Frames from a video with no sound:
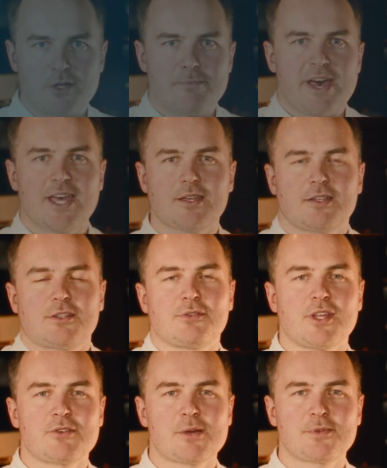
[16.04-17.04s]
back to
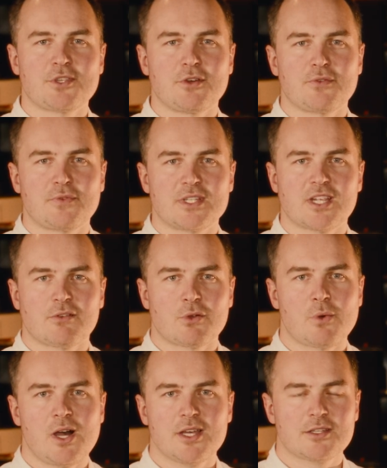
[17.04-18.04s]
another episode of Fintech
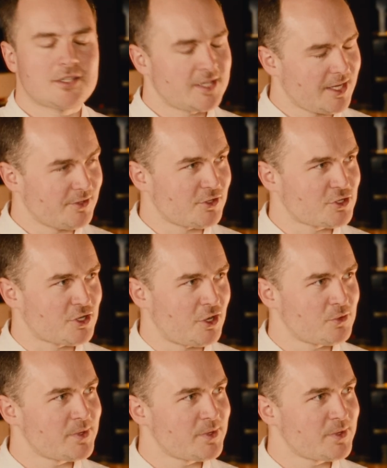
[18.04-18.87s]
Rewired. Today on the show we